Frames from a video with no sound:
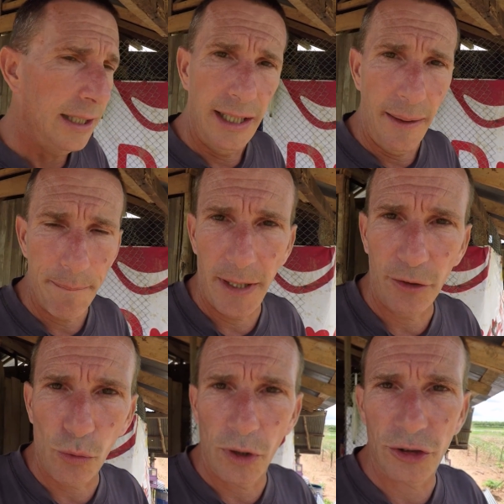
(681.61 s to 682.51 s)
Yep,
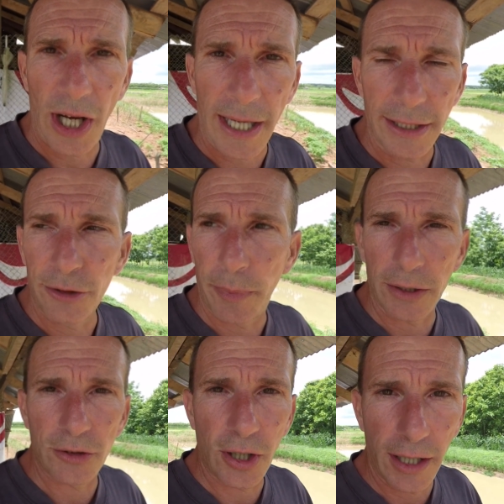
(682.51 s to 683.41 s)
it's all a challenge,
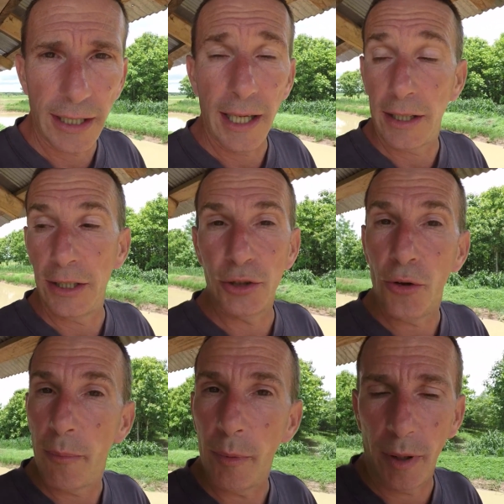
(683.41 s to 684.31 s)
but yeah, an
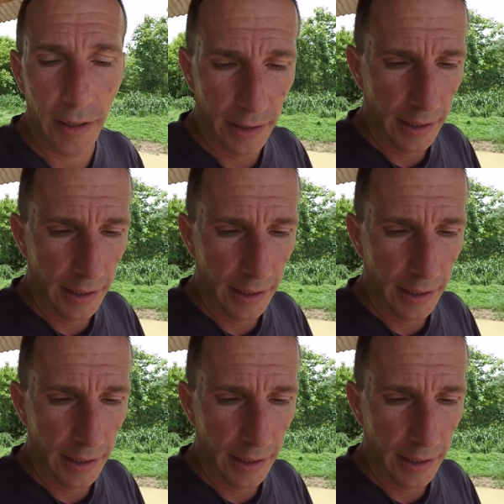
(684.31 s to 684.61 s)
enjoyable one,